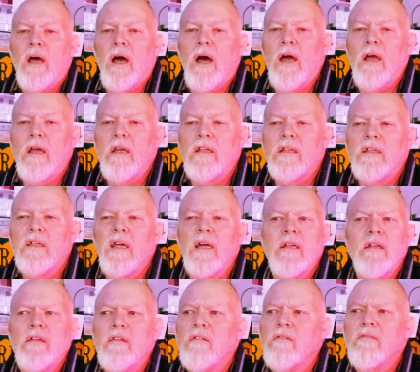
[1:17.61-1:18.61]
a
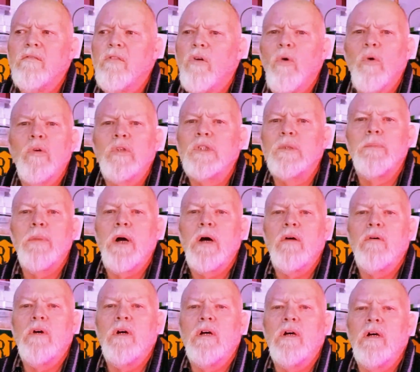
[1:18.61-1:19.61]
10
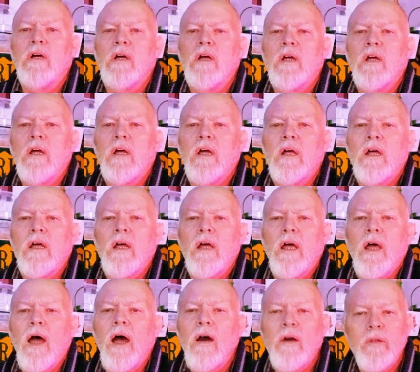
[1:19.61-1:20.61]
horsepower
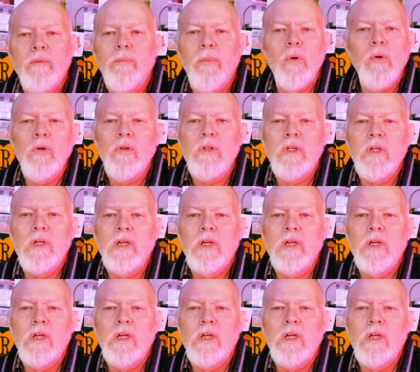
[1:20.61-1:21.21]
outboard.